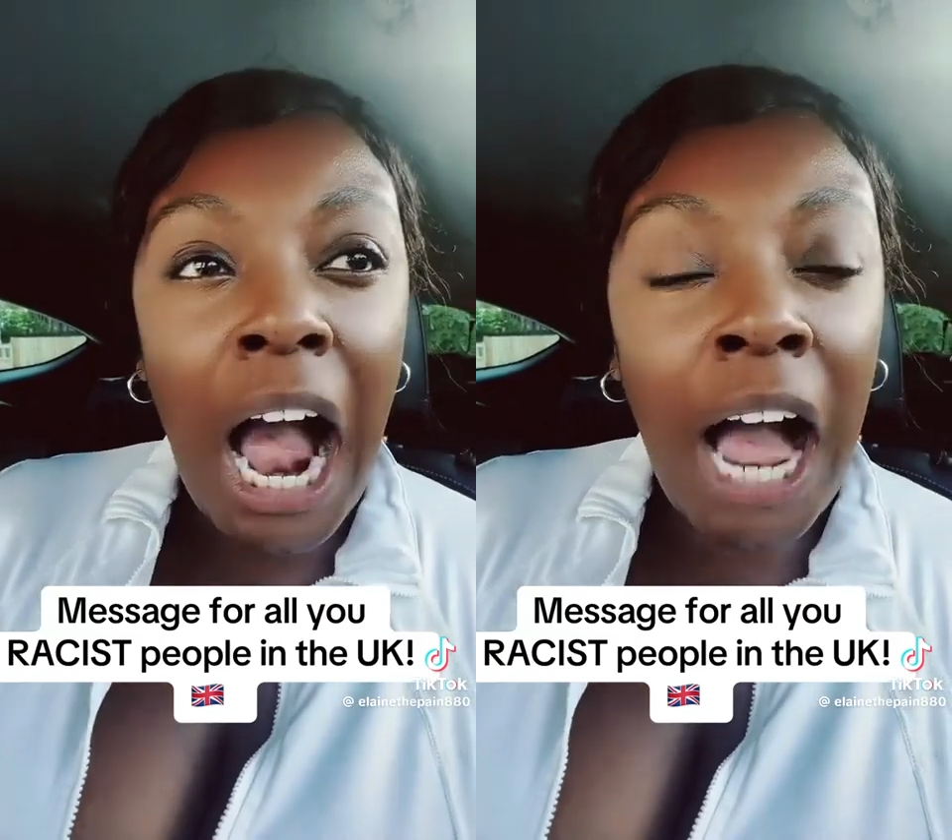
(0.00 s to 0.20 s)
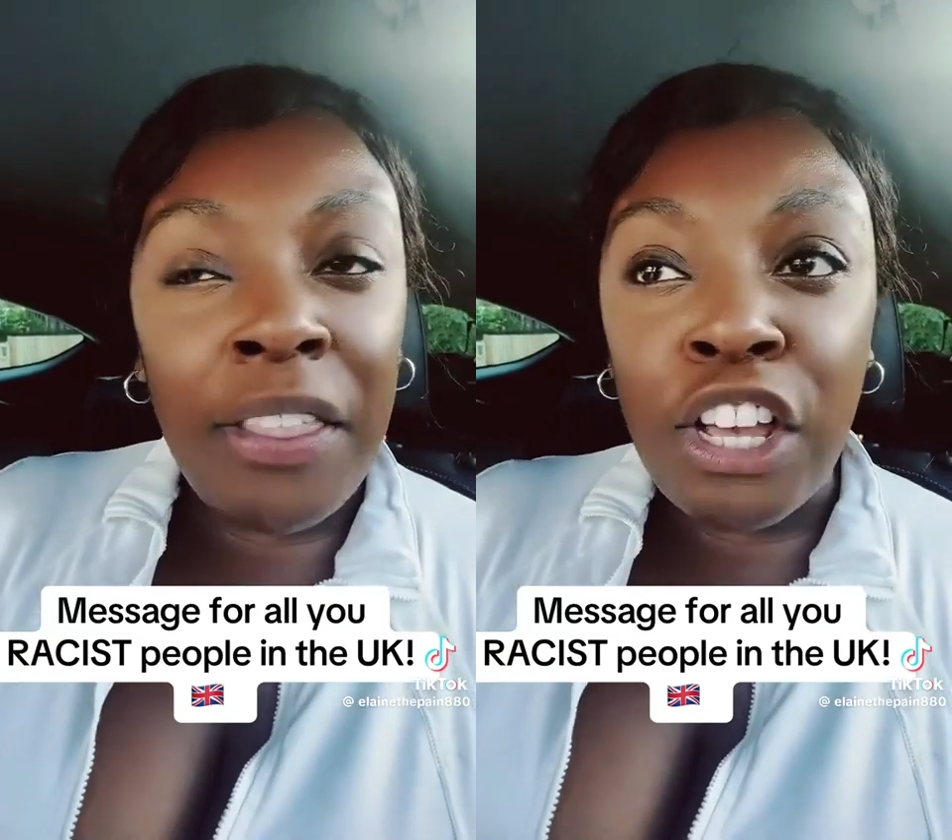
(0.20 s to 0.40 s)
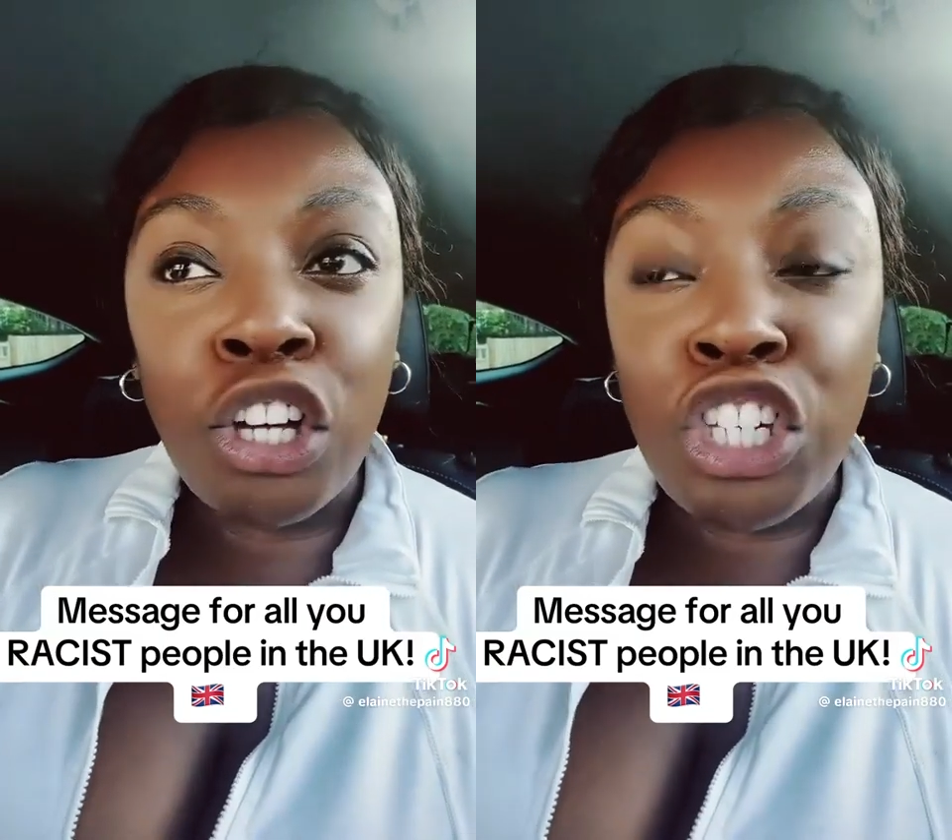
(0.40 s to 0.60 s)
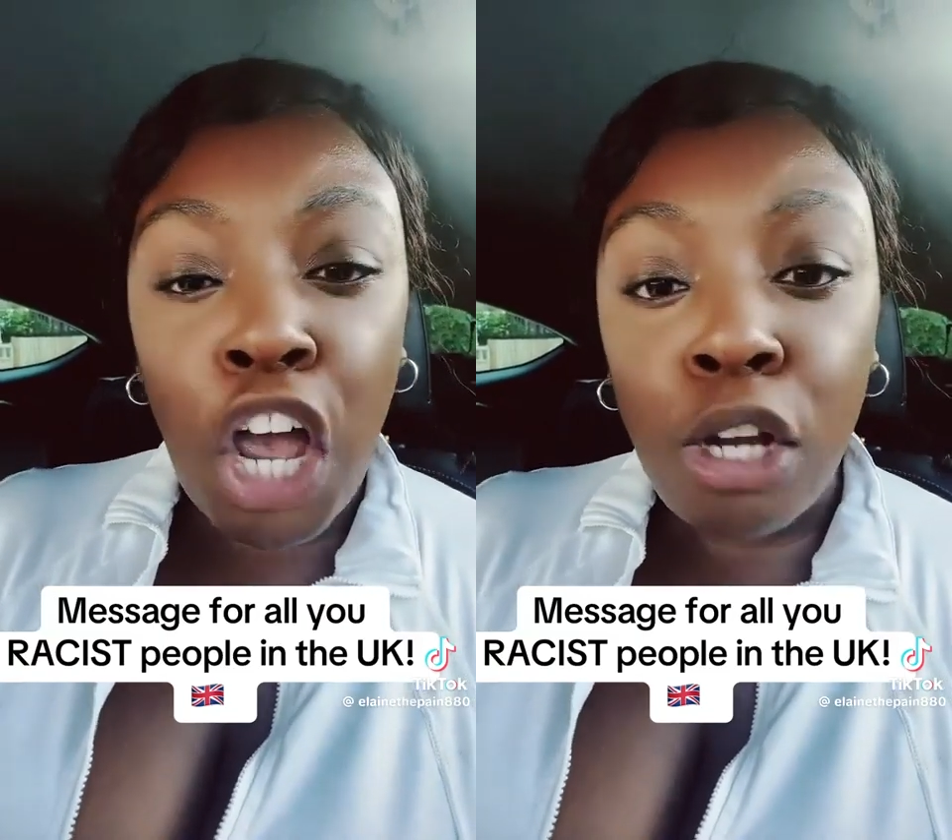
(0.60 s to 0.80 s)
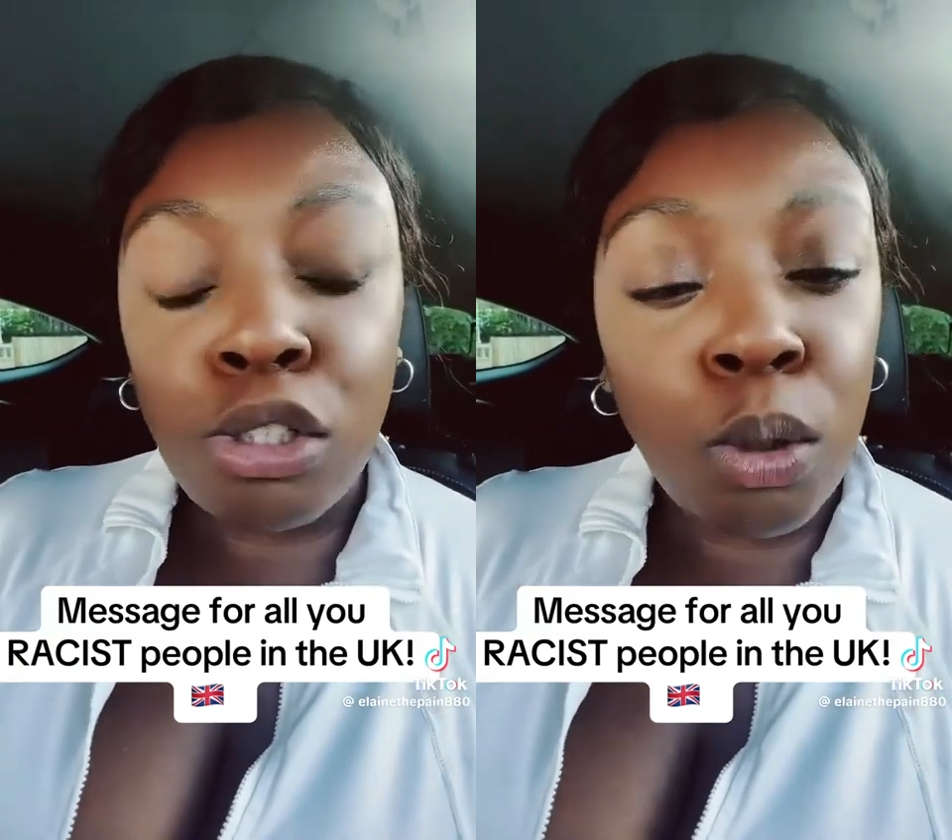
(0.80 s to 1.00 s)
Are they on
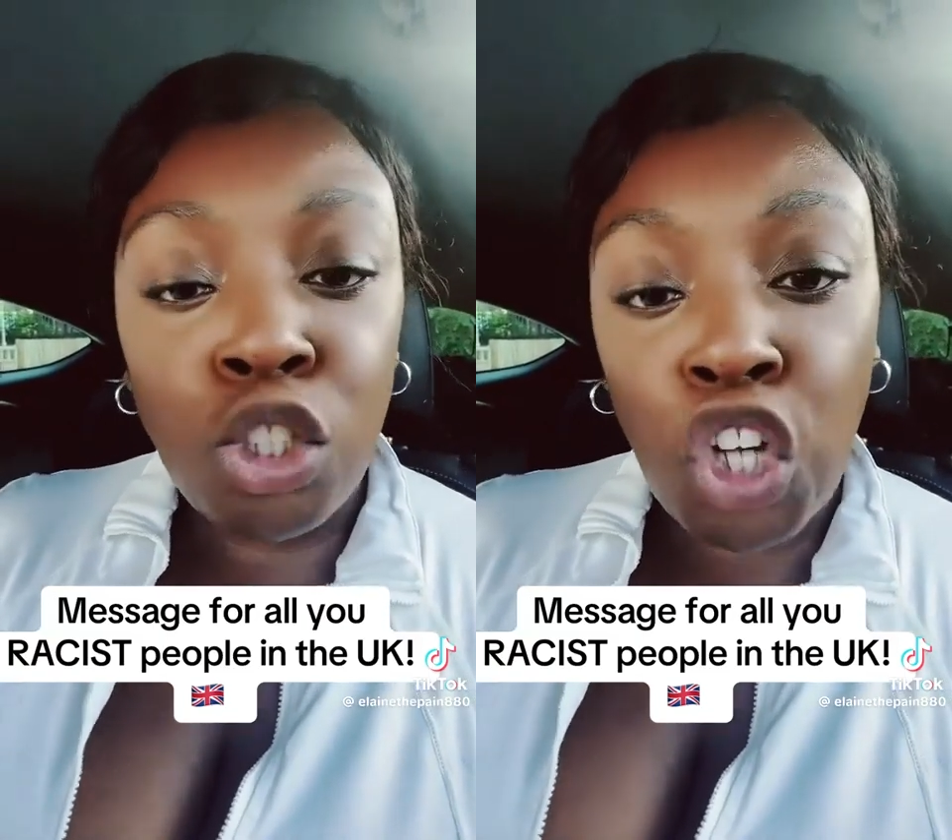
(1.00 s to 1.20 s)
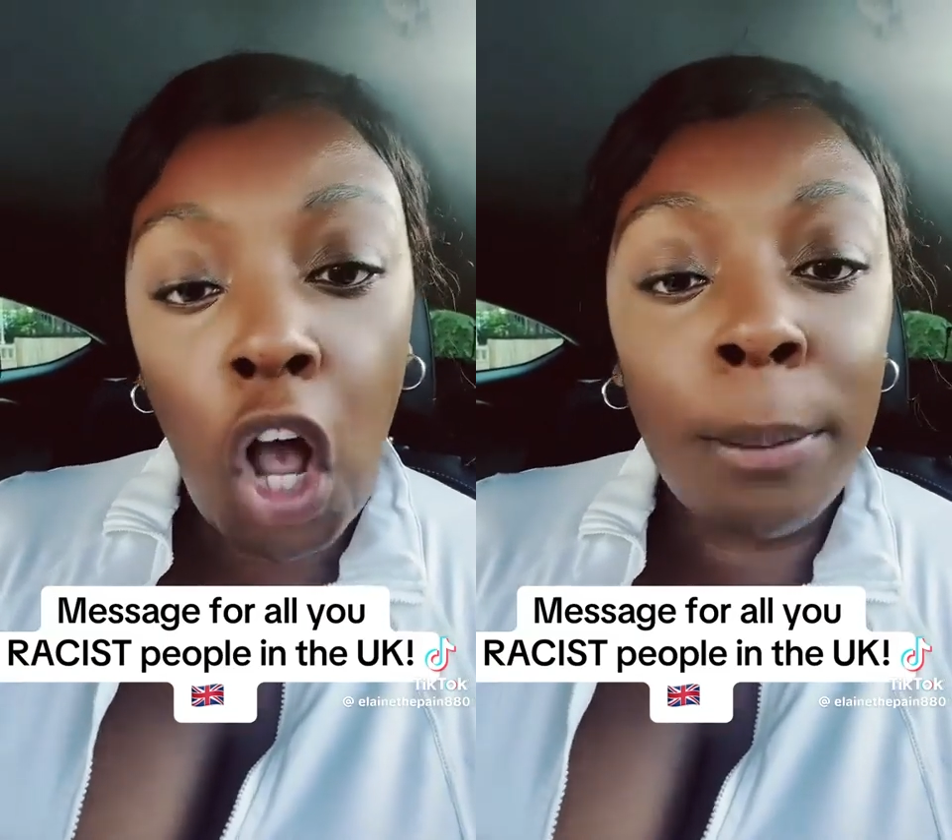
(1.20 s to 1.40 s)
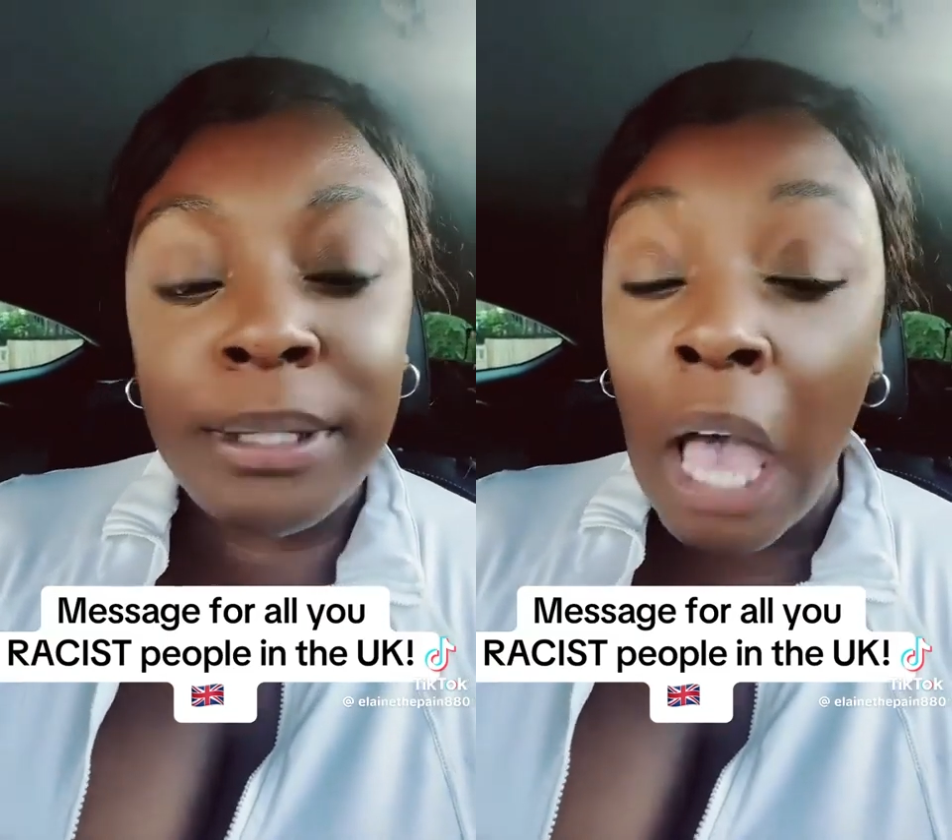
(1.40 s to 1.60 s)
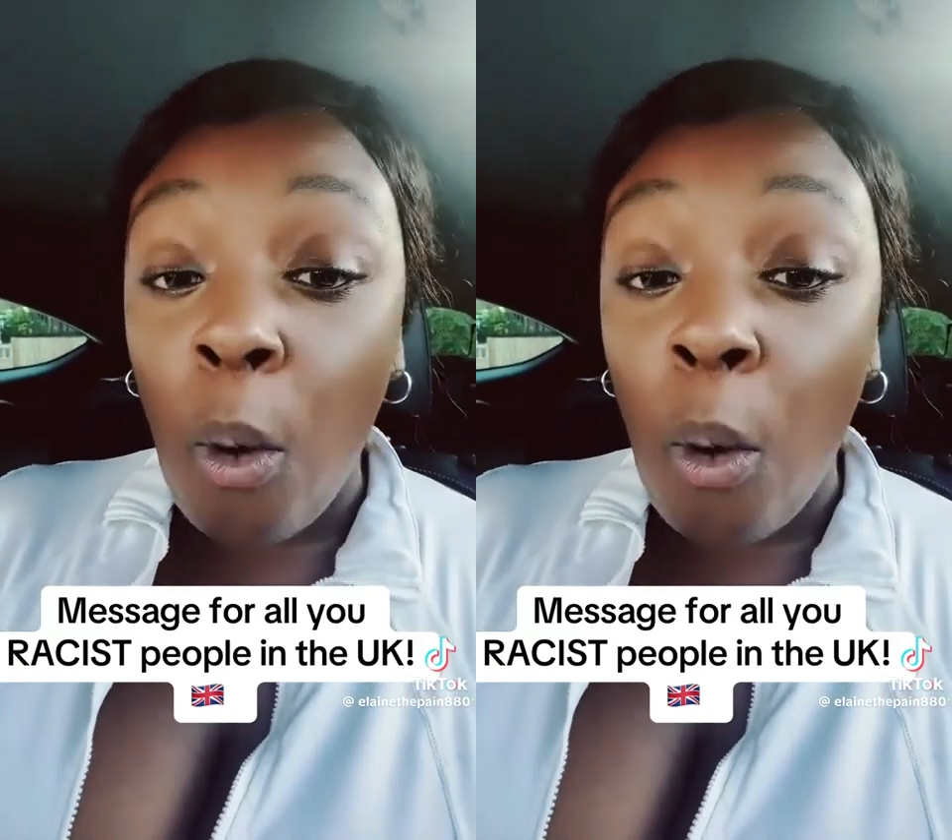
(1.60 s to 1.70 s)
Total Jobs?